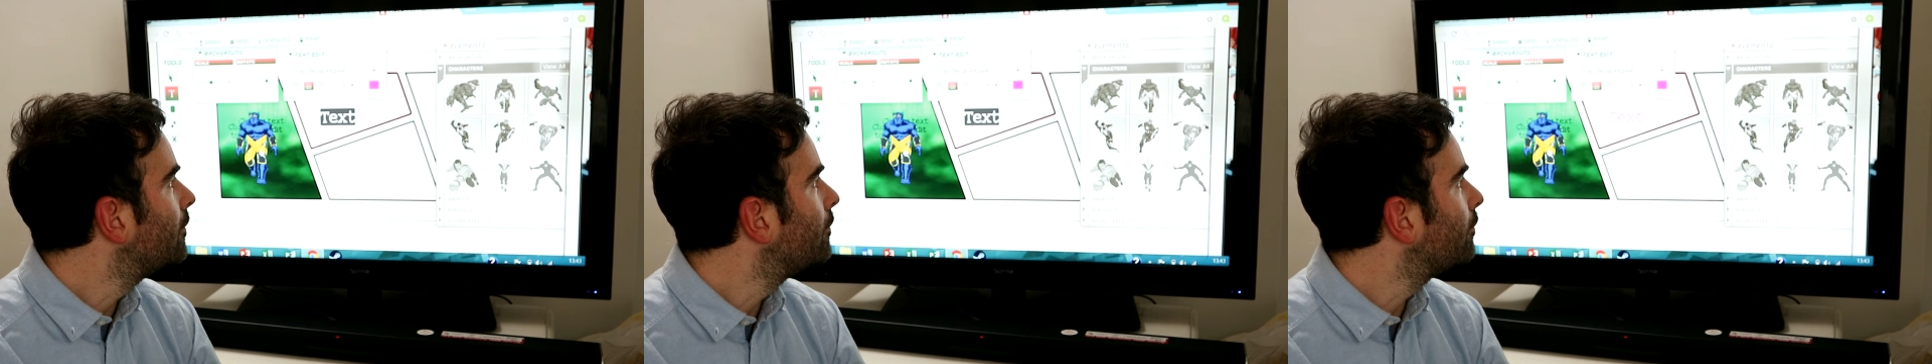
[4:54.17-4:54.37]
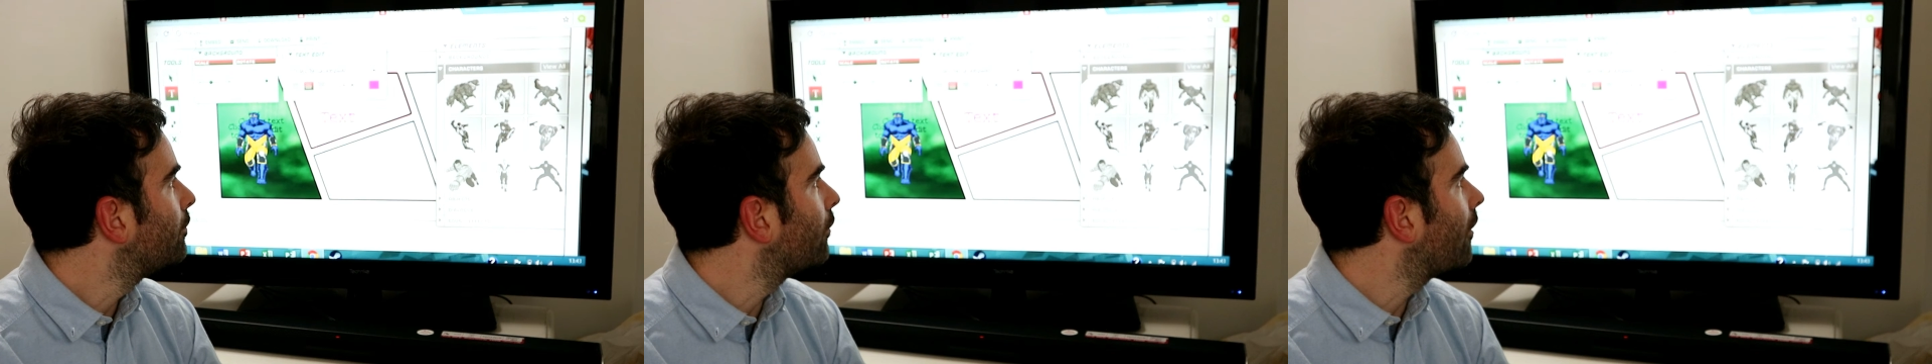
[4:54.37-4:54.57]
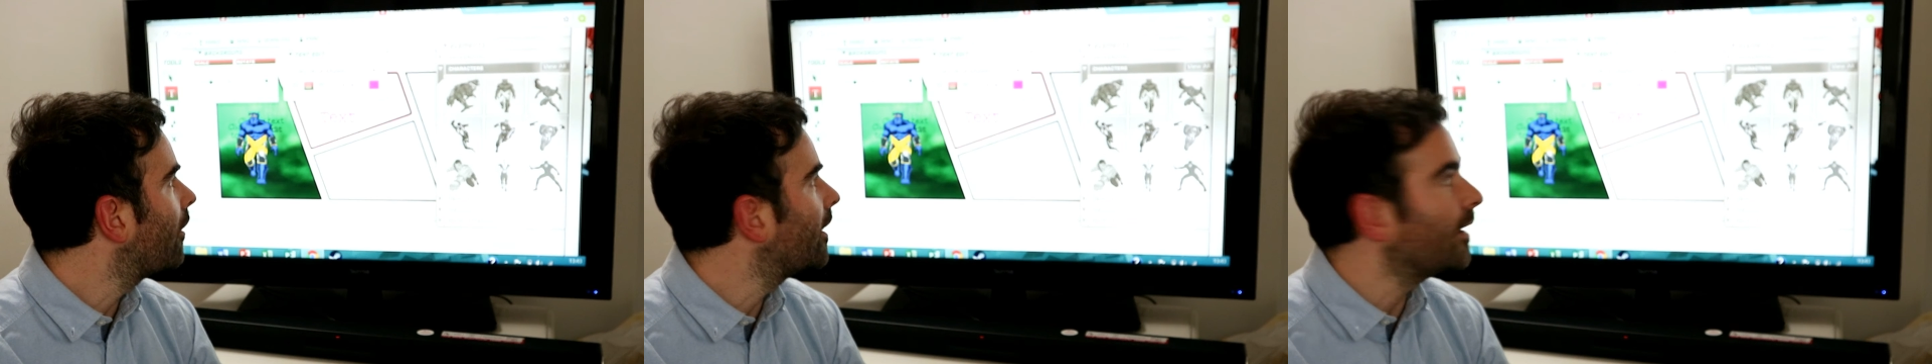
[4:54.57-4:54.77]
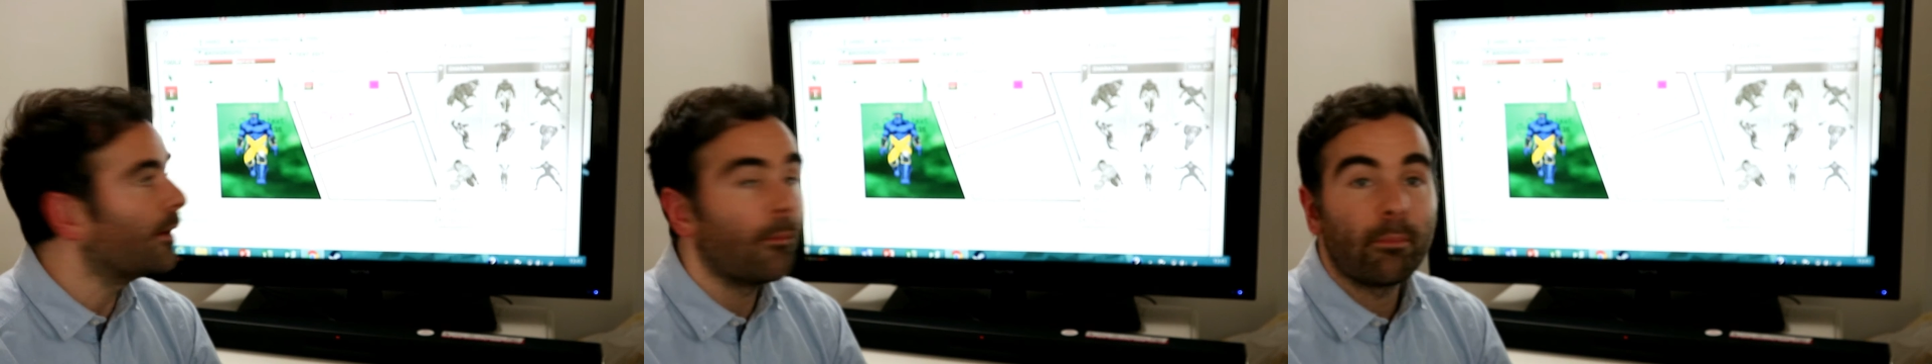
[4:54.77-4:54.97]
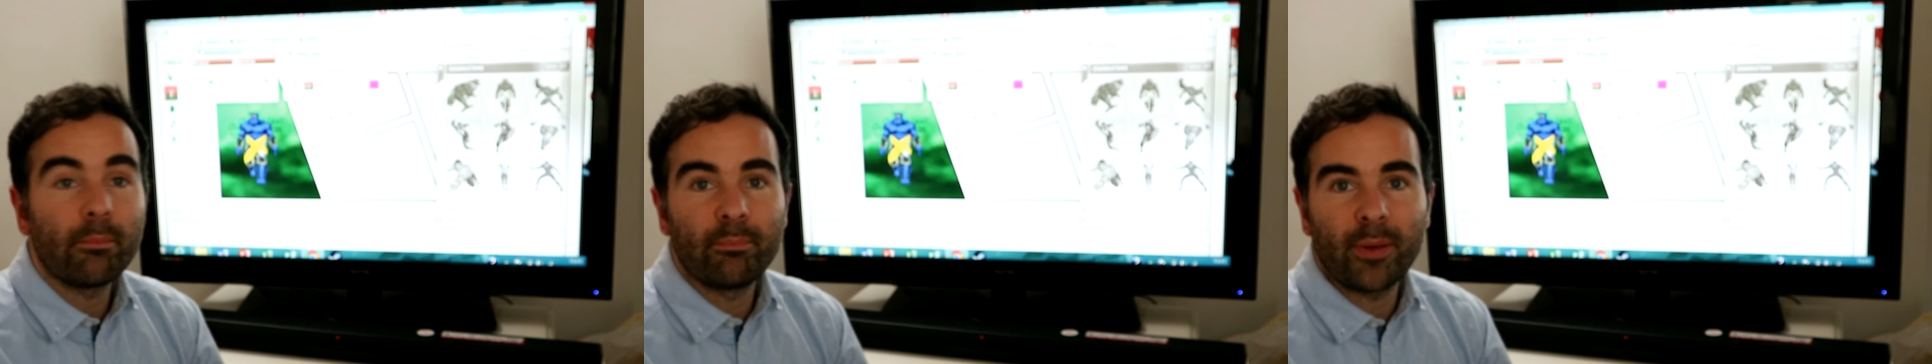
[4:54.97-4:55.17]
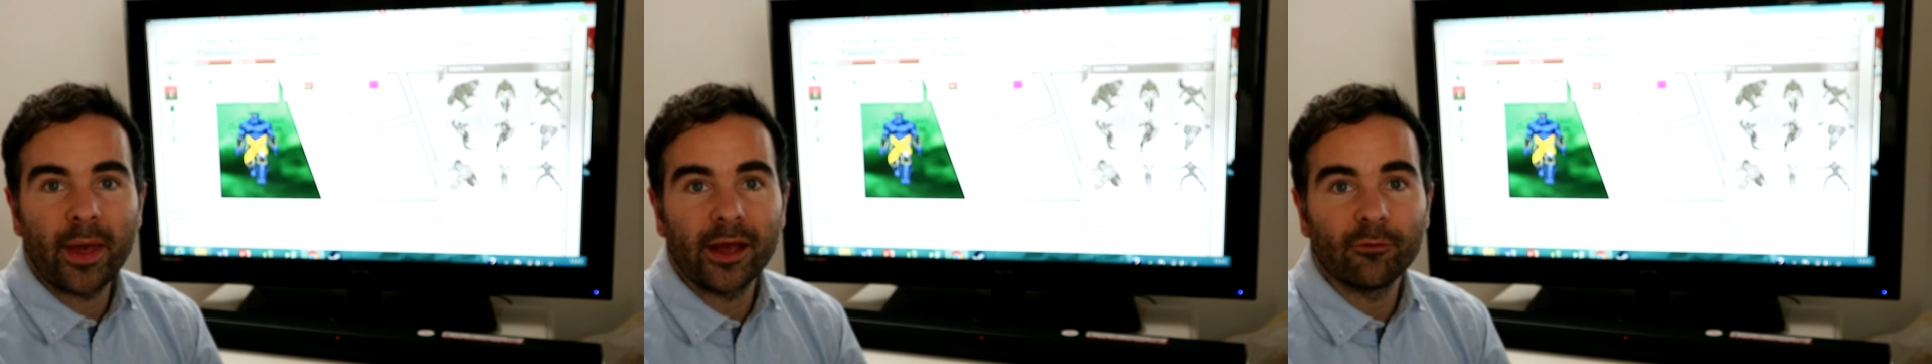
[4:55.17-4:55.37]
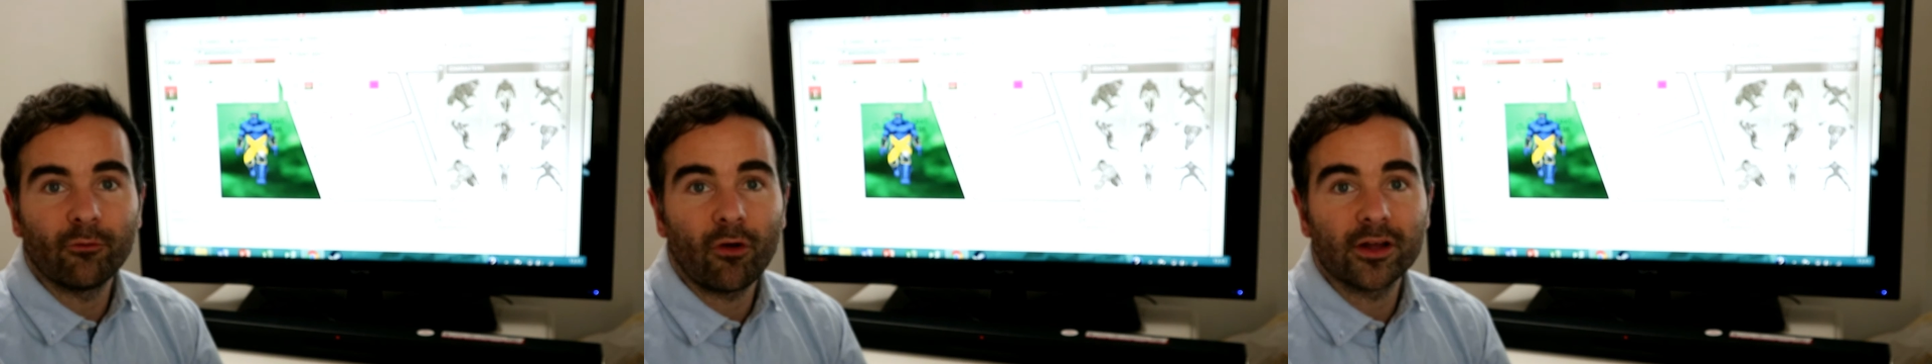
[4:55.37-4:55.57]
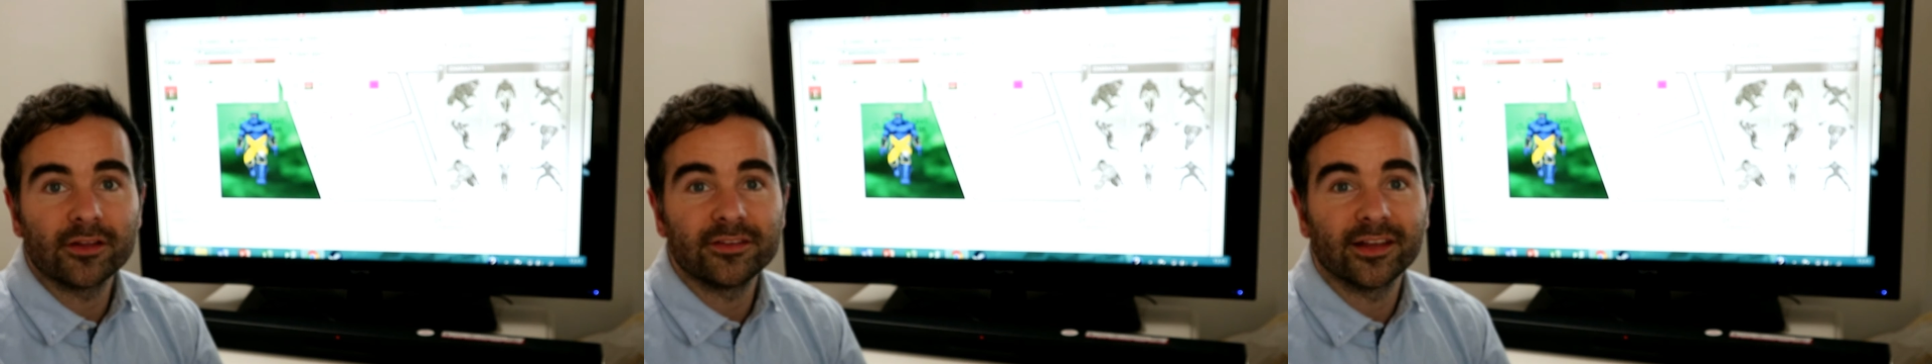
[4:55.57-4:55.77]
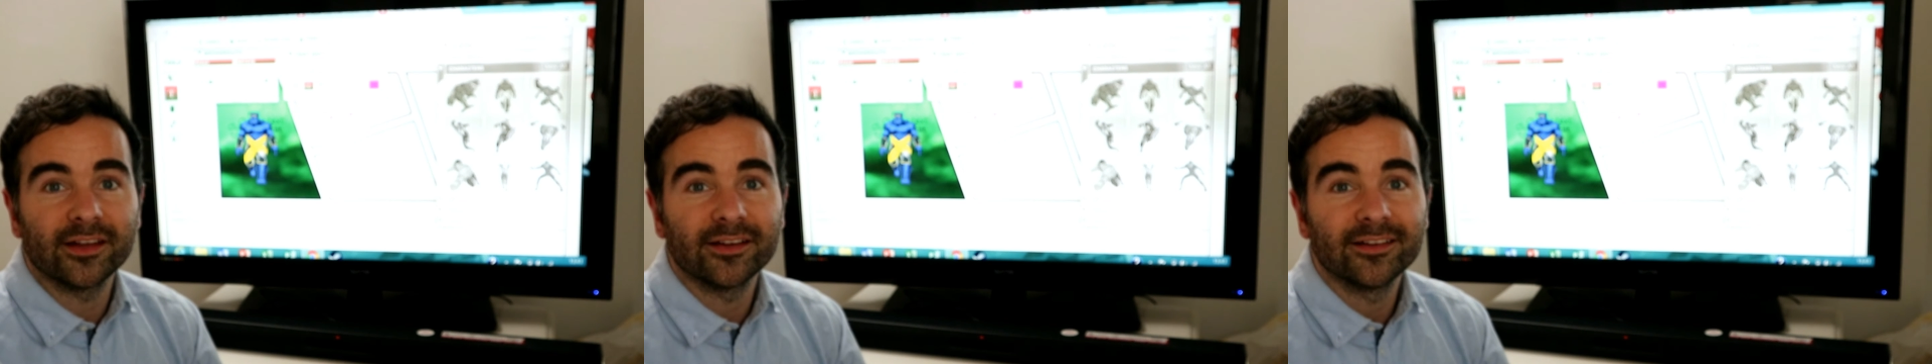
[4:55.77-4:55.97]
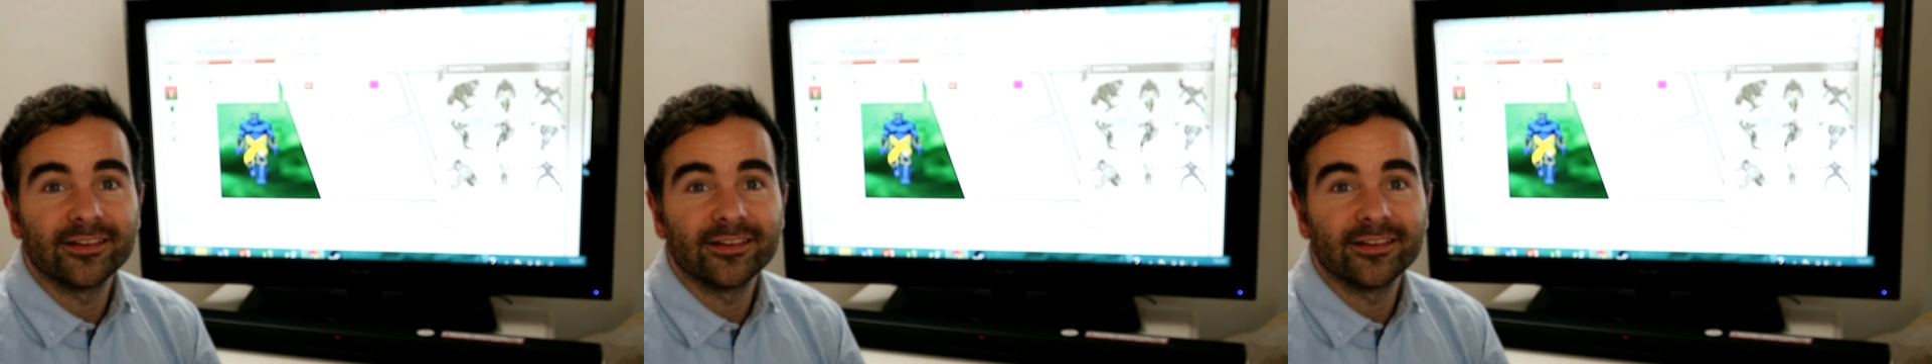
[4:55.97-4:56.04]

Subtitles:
bright pink writing.